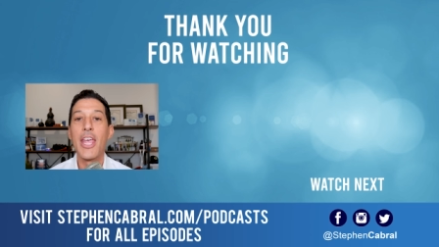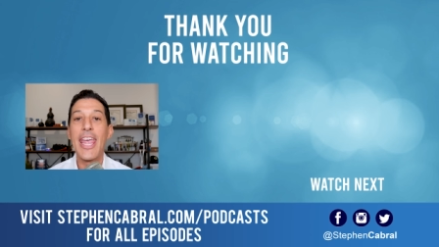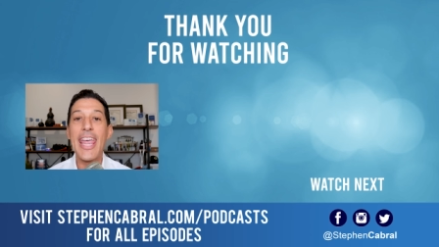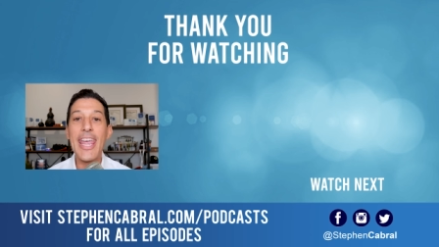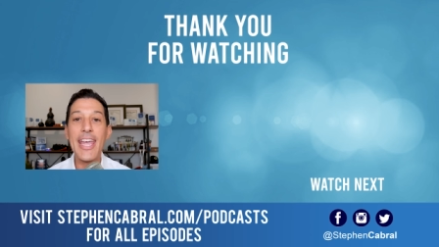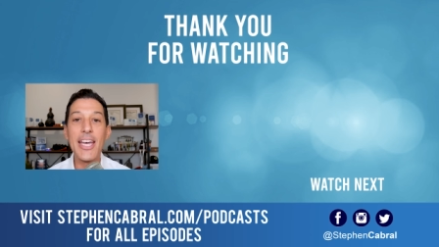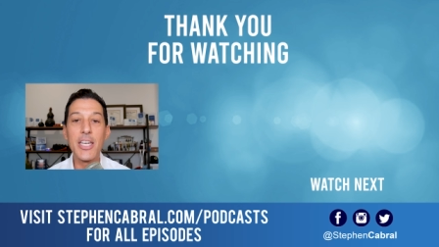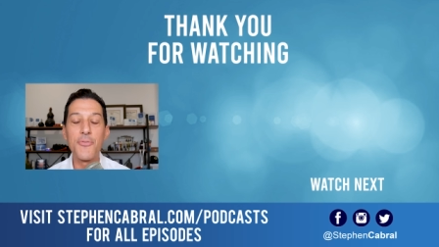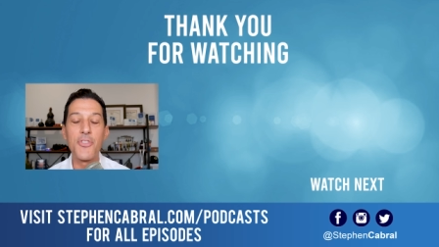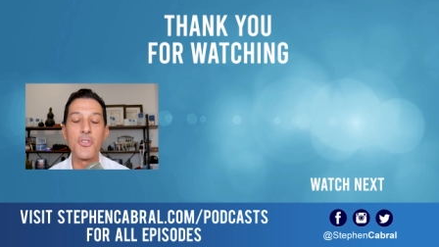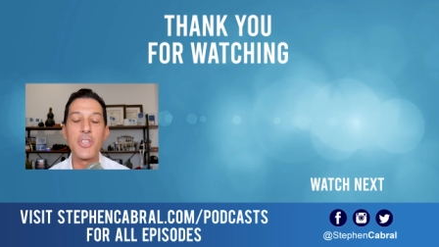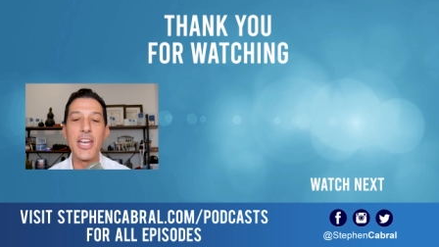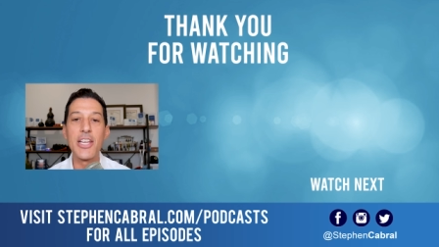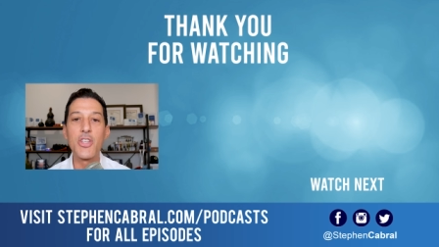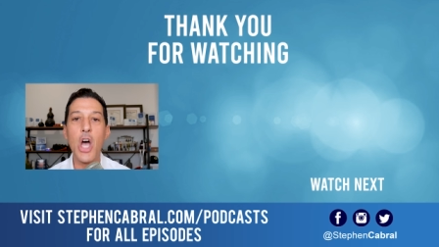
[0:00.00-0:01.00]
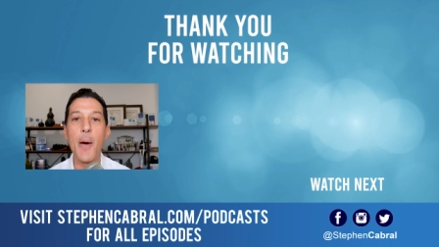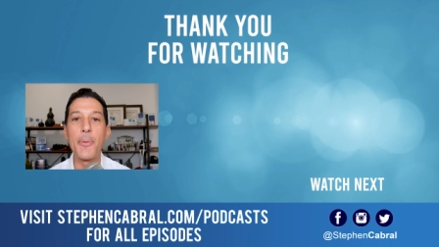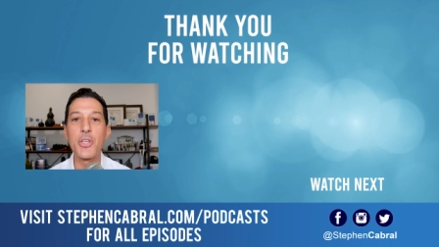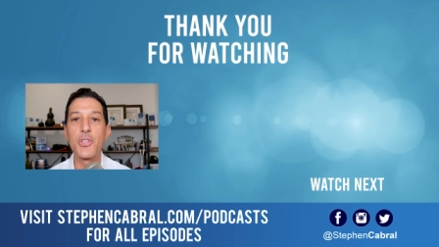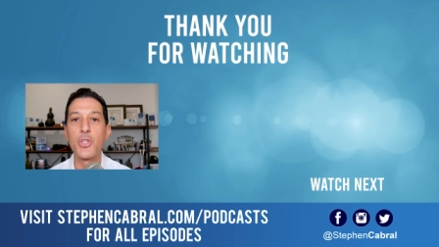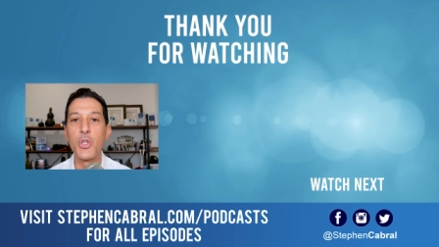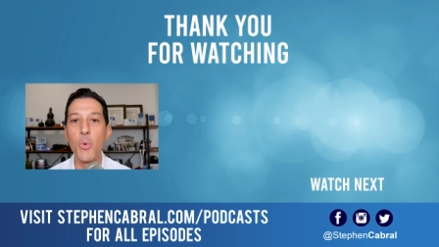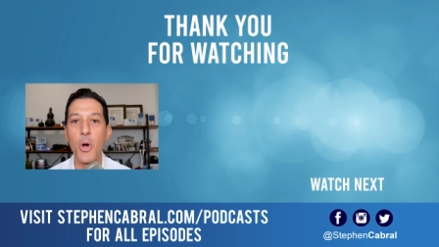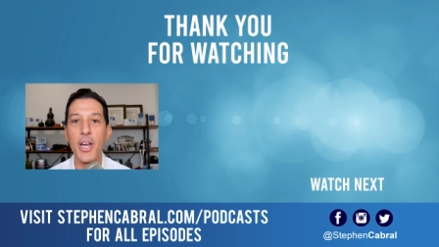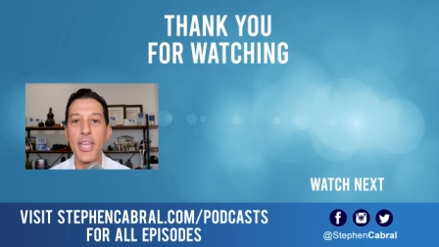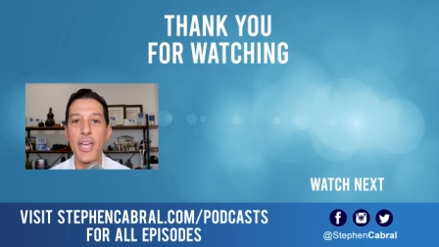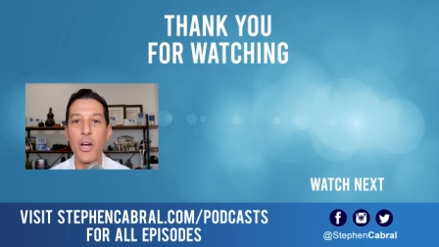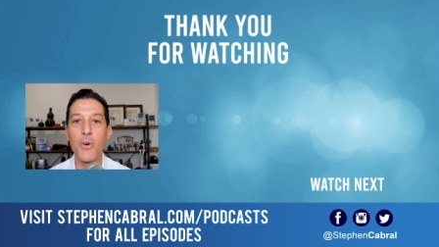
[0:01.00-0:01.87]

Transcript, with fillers: And if there's any topics you want to hear,